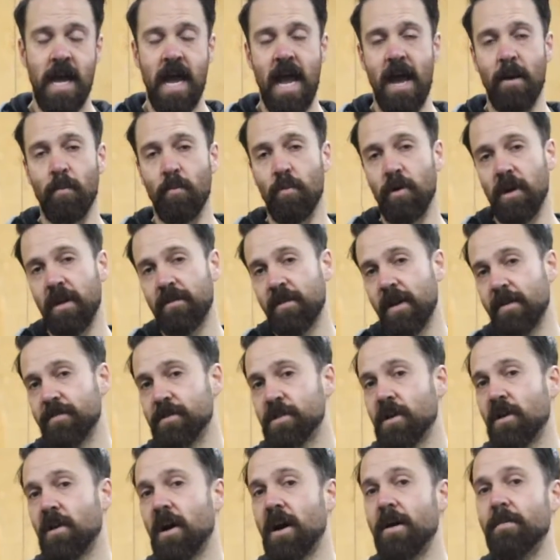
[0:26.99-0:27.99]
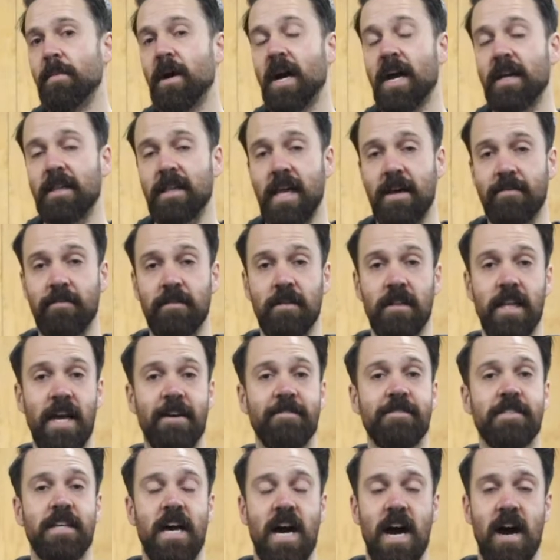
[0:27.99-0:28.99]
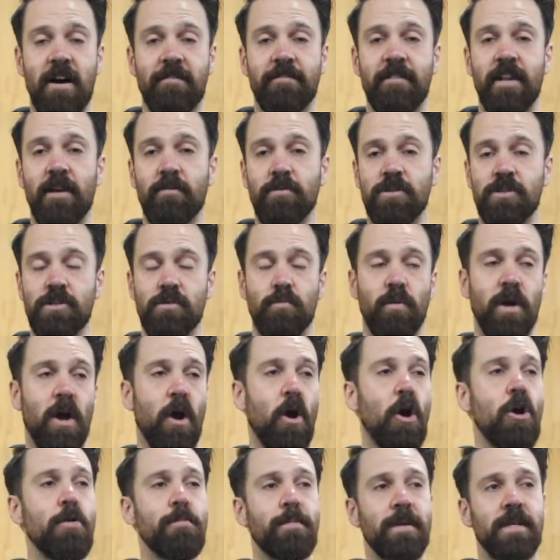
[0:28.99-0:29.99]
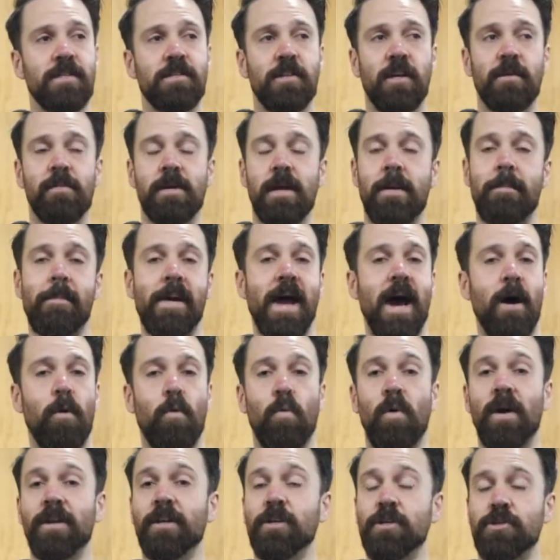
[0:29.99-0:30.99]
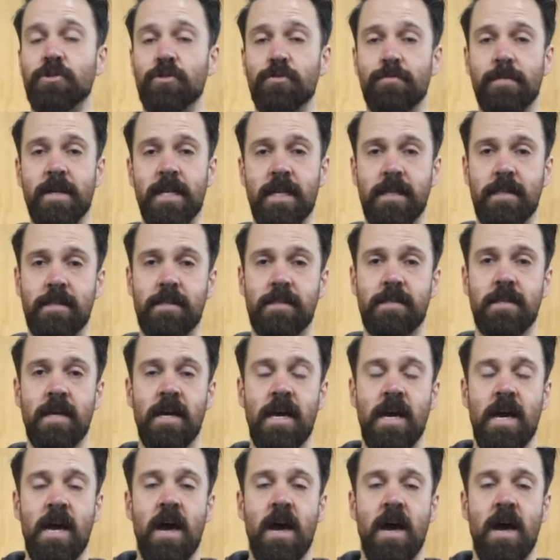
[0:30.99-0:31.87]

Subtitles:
and whatever time I have left after that, which is we're hoping is going to be about 1 to 2 minutes,